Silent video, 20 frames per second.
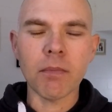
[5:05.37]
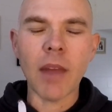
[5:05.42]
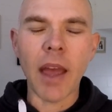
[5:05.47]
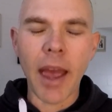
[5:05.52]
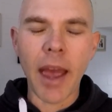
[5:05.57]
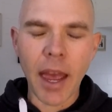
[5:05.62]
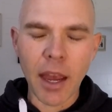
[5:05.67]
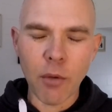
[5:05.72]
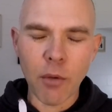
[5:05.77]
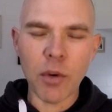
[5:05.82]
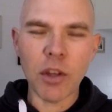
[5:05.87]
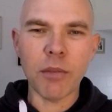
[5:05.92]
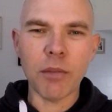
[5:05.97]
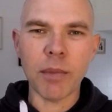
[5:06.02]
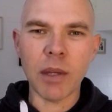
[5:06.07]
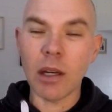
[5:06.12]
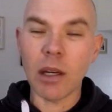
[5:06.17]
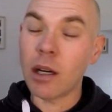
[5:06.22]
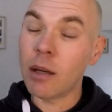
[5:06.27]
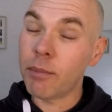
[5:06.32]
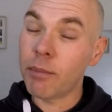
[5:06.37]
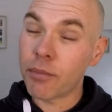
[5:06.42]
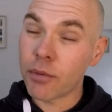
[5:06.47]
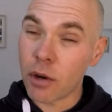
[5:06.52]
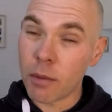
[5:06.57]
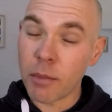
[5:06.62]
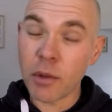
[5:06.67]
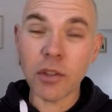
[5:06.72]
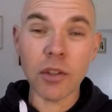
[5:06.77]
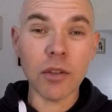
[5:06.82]
Hang with me, I
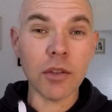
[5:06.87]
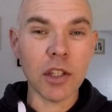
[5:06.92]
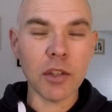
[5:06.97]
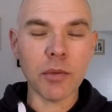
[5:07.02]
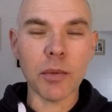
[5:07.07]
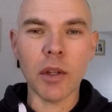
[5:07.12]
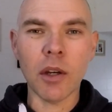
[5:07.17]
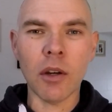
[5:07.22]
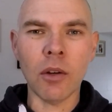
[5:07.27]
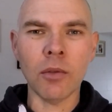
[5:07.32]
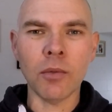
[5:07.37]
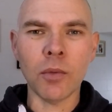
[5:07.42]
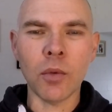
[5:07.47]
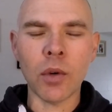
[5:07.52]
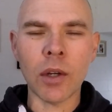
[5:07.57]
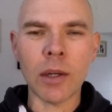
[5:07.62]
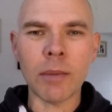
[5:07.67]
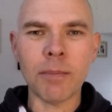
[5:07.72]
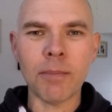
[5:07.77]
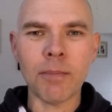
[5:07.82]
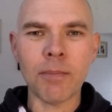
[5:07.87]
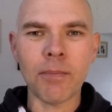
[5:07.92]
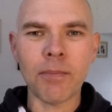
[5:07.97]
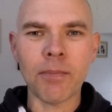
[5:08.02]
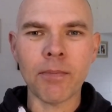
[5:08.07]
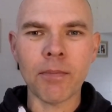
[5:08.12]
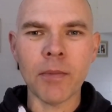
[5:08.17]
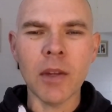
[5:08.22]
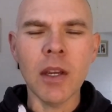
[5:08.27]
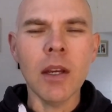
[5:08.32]
promise you this will hold water.
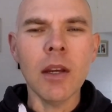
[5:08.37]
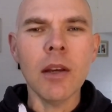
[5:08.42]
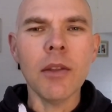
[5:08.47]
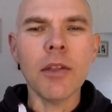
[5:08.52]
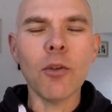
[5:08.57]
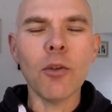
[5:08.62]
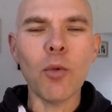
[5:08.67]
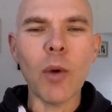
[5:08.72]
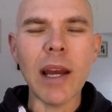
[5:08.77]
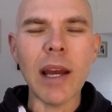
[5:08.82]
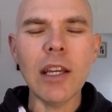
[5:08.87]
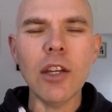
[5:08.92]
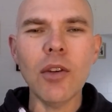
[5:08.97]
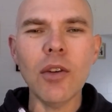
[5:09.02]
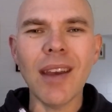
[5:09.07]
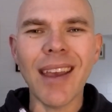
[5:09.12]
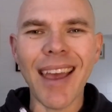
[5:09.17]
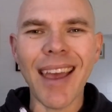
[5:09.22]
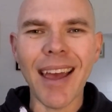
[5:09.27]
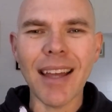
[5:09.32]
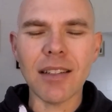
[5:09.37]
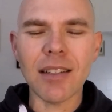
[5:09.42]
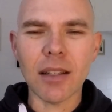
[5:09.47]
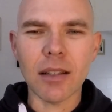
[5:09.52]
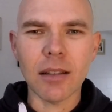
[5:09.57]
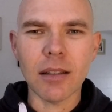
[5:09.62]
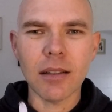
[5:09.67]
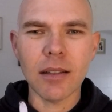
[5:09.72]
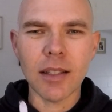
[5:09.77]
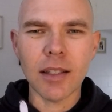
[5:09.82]
The way you get
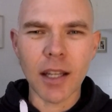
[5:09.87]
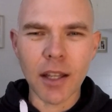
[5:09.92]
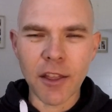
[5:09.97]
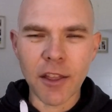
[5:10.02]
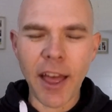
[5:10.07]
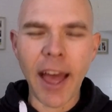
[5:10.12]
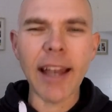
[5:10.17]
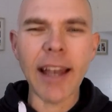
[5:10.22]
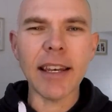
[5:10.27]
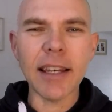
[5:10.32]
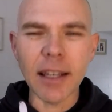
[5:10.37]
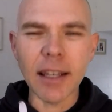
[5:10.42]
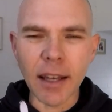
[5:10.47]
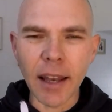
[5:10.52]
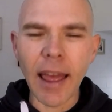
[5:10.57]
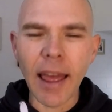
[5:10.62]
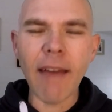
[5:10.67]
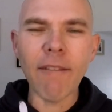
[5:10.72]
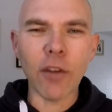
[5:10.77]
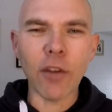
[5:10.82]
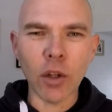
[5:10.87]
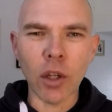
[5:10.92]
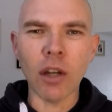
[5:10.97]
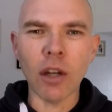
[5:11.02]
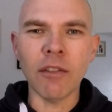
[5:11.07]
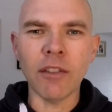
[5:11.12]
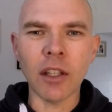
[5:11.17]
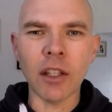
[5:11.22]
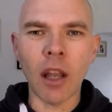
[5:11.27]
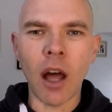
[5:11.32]
to that level
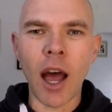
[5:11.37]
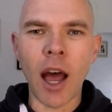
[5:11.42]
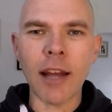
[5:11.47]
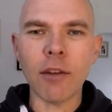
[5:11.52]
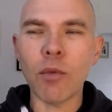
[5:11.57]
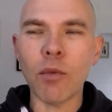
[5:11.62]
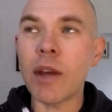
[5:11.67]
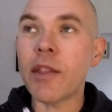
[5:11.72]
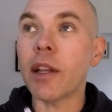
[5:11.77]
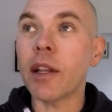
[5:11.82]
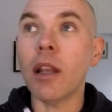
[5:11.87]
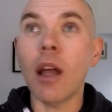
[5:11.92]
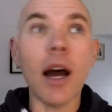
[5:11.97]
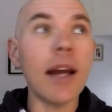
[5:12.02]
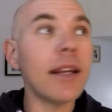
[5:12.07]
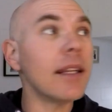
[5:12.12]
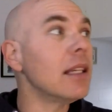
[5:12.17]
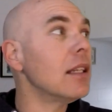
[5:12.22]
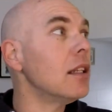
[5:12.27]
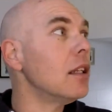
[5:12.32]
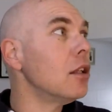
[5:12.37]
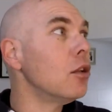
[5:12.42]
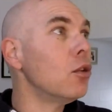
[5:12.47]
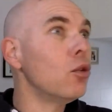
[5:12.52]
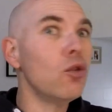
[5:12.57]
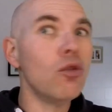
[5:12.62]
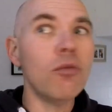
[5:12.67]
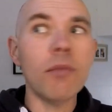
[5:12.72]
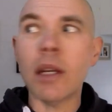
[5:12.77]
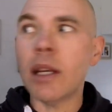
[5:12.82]
of light, where the light
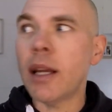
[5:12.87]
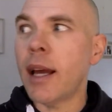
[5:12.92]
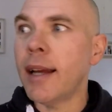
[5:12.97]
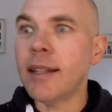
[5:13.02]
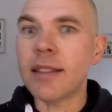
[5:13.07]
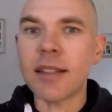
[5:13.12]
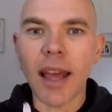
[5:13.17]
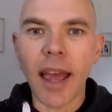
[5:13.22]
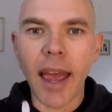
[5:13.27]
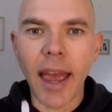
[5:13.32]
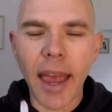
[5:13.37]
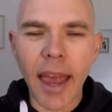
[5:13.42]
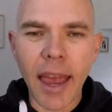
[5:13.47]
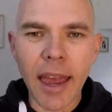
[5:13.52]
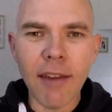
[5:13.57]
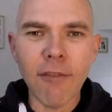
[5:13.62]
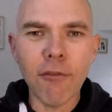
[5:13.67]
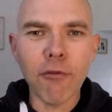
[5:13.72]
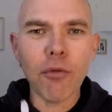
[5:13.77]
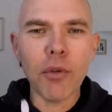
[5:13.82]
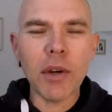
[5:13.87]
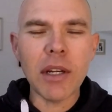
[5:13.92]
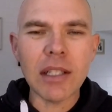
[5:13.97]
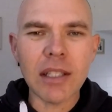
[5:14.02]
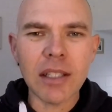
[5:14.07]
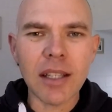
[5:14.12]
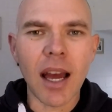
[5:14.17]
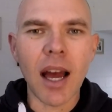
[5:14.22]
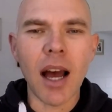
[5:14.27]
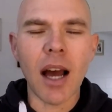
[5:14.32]
illuminates every
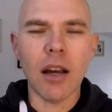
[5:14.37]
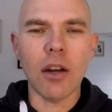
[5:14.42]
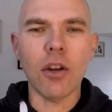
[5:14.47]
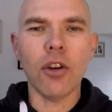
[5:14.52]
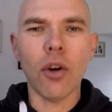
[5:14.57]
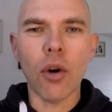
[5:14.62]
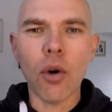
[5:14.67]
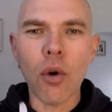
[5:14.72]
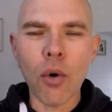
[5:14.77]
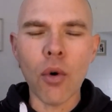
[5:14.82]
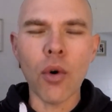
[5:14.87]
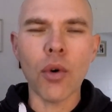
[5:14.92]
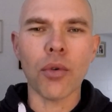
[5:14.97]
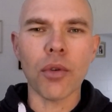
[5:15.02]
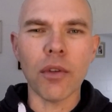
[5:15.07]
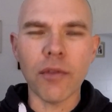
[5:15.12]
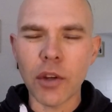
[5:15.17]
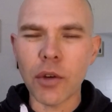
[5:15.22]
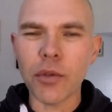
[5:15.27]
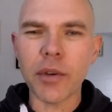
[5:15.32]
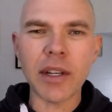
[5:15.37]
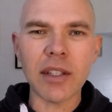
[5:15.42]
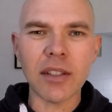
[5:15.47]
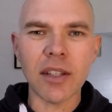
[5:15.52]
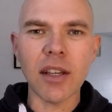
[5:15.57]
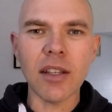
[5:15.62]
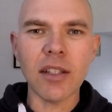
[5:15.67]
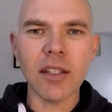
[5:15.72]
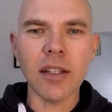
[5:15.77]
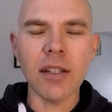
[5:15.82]
dark corner of your
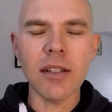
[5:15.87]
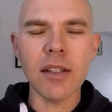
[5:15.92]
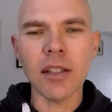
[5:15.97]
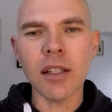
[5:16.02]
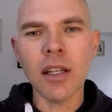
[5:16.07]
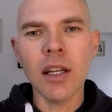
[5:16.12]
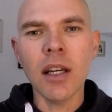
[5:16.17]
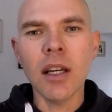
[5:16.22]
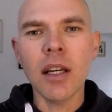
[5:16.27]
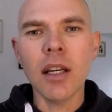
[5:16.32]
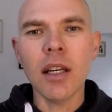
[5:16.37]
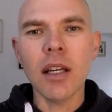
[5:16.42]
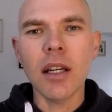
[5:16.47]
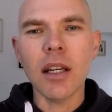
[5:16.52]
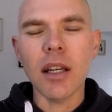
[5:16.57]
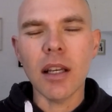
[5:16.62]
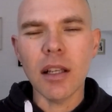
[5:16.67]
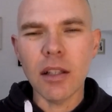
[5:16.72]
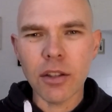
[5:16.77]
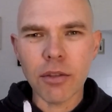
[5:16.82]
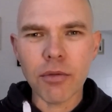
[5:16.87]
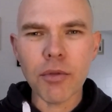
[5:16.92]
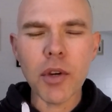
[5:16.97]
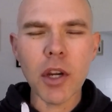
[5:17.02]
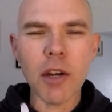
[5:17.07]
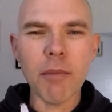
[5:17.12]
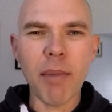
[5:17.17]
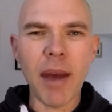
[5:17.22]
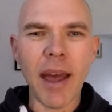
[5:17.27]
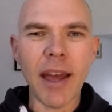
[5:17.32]
existence, is through
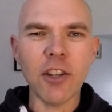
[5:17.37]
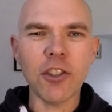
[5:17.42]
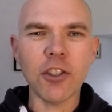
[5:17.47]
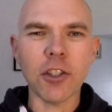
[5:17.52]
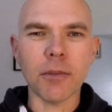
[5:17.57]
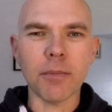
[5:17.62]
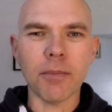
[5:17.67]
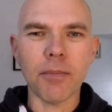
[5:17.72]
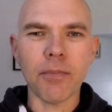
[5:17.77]
compassion.